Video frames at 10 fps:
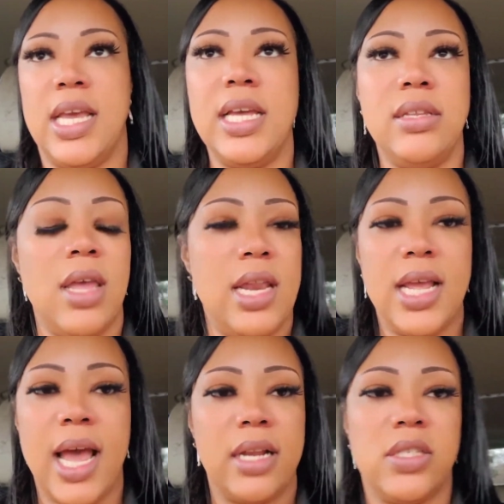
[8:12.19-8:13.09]
get any
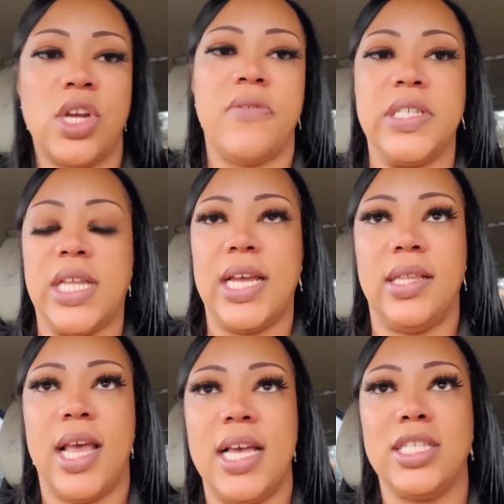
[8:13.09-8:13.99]
kind of service
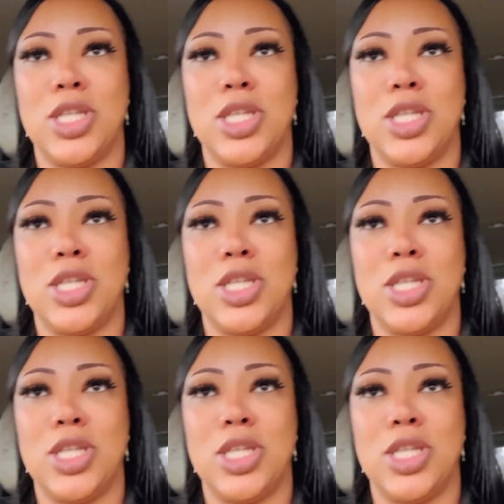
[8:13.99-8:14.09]
like that.